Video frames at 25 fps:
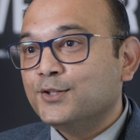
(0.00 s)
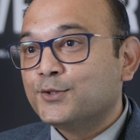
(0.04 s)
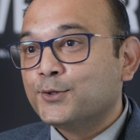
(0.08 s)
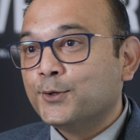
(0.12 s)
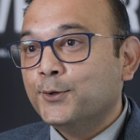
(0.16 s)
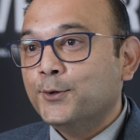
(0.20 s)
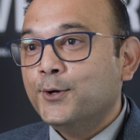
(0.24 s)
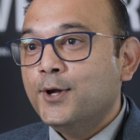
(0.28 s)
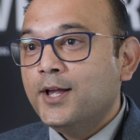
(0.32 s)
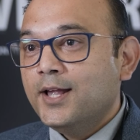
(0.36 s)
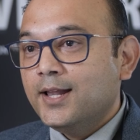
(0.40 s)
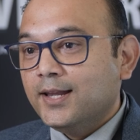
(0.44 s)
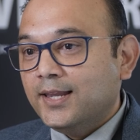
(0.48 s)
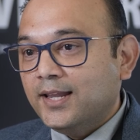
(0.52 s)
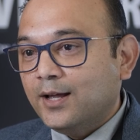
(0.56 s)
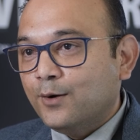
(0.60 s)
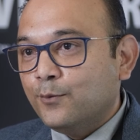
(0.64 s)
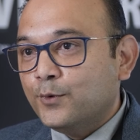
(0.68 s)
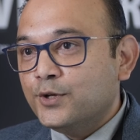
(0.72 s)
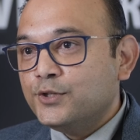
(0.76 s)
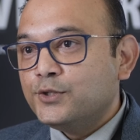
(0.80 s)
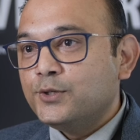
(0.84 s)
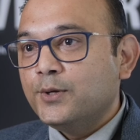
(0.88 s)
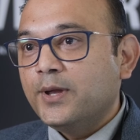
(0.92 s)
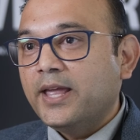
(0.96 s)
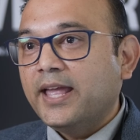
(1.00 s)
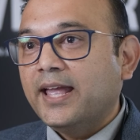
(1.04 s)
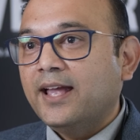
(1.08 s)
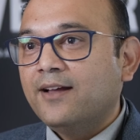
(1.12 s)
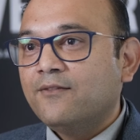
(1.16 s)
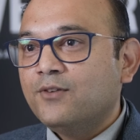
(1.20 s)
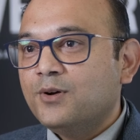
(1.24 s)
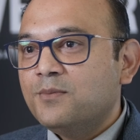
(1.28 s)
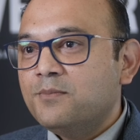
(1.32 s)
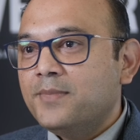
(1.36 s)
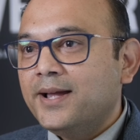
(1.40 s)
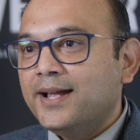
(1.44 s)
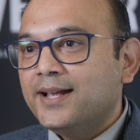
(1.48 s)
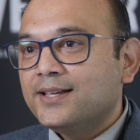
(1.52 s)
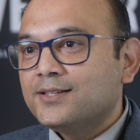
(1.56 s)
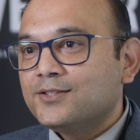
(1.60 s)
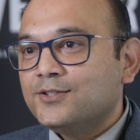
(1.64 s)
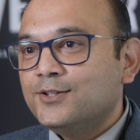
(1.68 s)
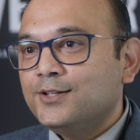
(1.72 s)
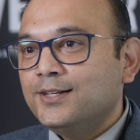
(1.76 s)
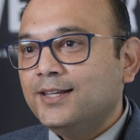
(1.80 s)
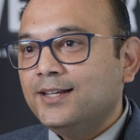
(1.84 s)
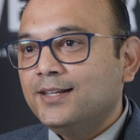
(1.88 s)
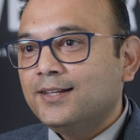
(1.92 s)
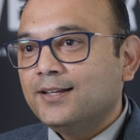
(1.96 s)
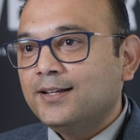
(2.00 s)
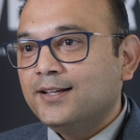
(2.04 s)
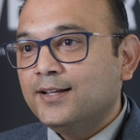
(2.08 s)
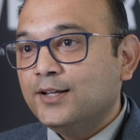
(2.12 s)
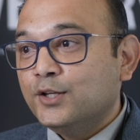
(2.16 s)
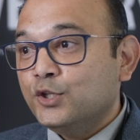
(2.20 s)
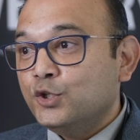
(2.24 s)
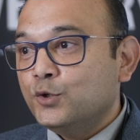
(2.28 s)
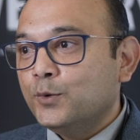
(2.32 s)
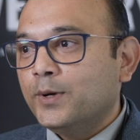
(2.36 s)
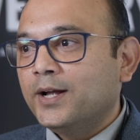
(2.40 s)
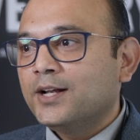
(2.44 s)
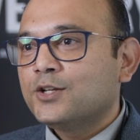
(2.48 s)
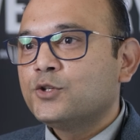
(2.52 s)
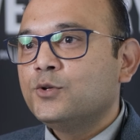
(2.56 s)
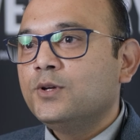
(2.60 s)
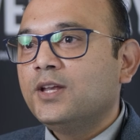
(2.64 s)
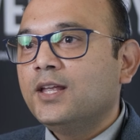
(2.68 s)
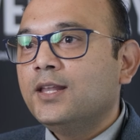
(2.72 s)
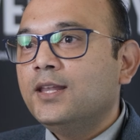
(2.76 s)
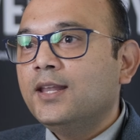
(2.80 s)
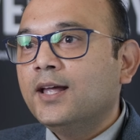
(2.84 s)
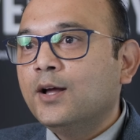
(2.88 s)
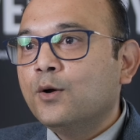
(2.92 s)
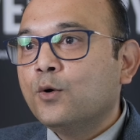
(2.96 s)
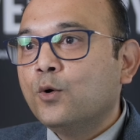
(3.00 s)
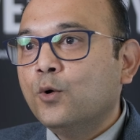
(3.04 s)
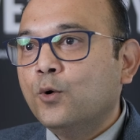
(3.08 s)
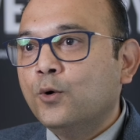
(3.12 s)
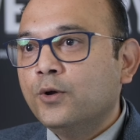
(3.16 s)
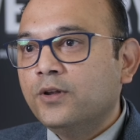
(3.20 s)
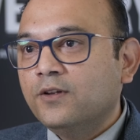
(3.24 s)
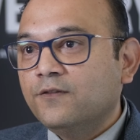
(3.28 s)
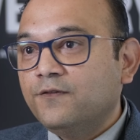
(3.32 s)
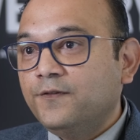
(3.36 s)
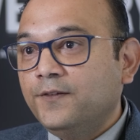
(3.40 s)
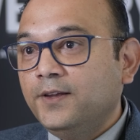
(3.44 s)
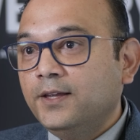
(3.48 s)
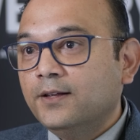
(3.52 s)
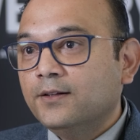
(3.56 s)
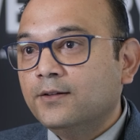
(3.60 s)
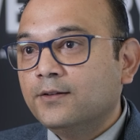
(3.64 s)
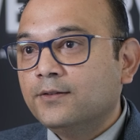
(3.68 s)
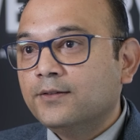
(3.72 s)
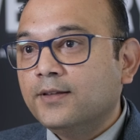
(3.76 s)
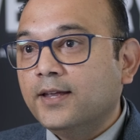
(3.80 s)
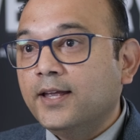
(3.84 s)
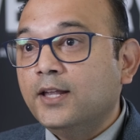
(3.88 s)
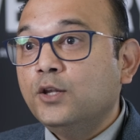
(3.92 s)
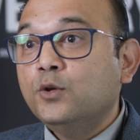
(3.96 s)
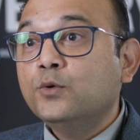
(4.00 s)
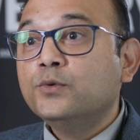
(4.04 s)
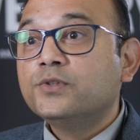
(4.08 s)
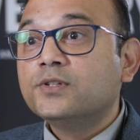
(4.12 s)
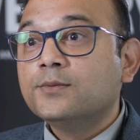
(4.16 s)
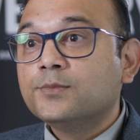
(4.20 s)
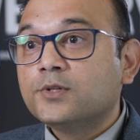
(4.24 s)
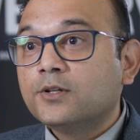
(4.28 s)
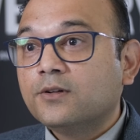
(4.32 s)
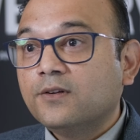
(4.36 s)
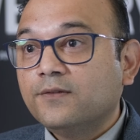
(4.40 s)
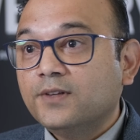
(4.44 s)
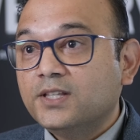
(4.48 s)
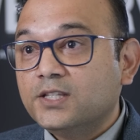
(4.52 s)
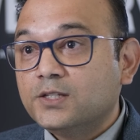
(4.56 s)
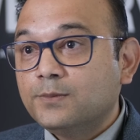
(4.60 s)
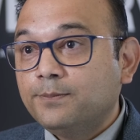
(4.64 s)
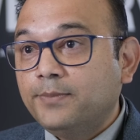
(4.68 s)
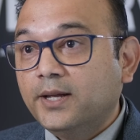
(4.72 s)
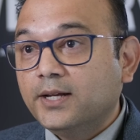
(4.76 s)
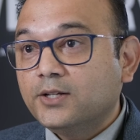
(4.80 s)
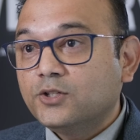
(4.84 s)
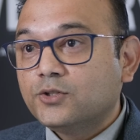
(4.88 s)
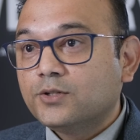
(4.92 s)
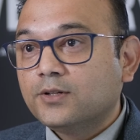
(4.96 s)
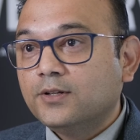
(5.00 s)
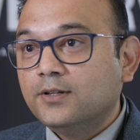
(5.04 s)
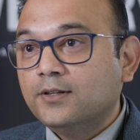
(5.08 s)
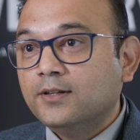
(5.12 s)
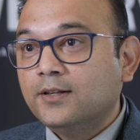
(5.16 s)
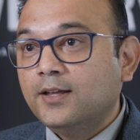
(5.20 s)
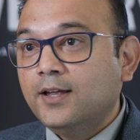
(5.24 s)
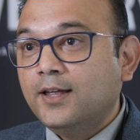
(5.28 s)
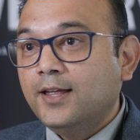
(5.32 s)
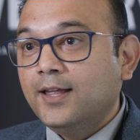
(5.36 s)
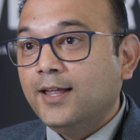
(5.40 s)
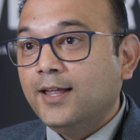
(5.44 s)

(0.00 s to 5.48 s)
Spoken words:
So now once you have a master data, you actually can now go in a field and do some sort of inspection,